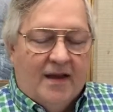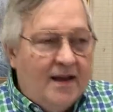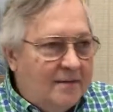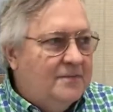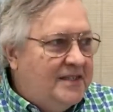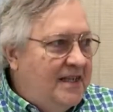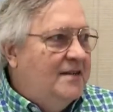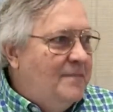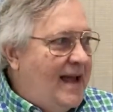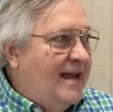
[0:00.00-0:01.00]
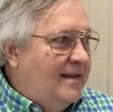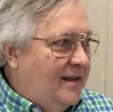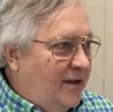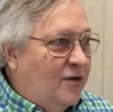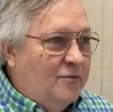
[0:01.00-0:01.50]
Come, see a man
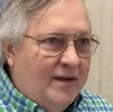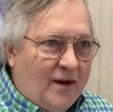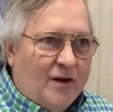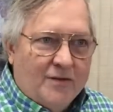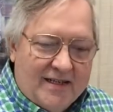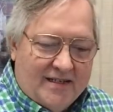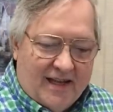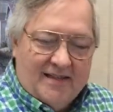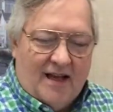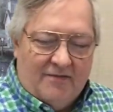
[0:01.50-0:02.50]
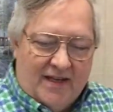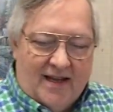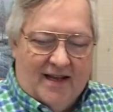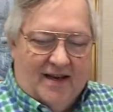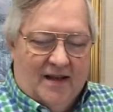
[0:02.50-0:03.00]
that told me all these things I've
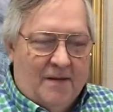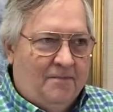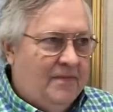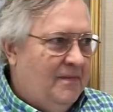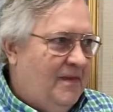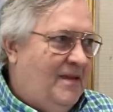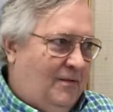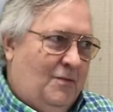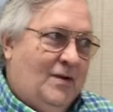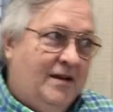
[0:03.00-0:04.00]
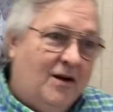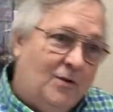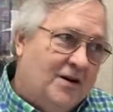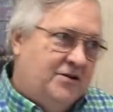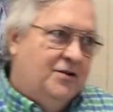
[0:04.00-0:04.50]
done. We
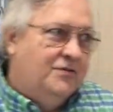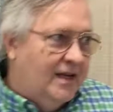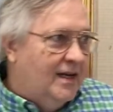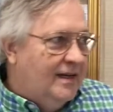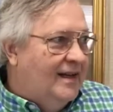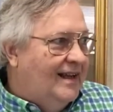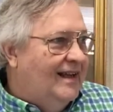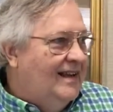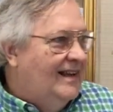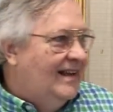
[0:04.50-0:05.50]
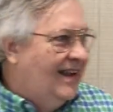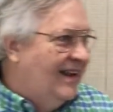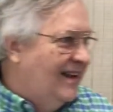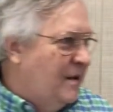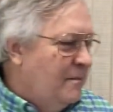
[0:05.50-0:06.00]
know what you've done.
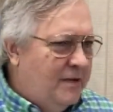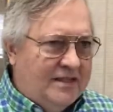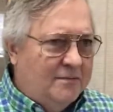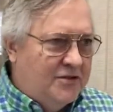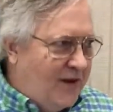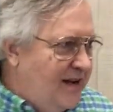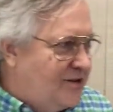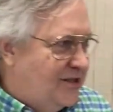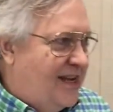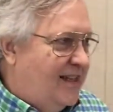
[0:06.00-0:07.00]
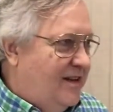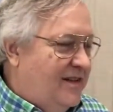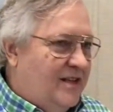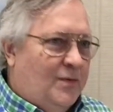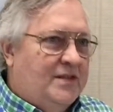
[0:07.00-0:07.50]
But some stranger's telling you
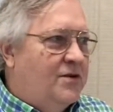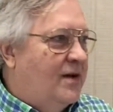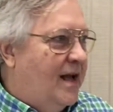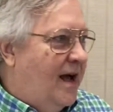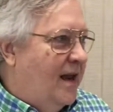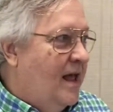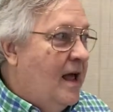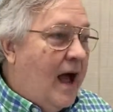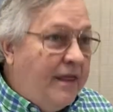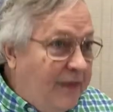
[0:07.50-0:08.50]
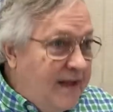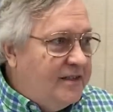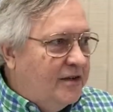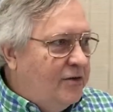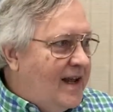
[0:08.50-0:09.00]
this. What's going on? I think
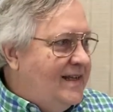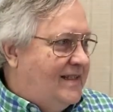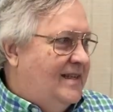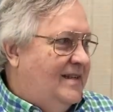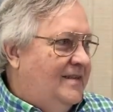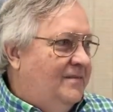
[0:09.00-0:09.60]
it's the Christ.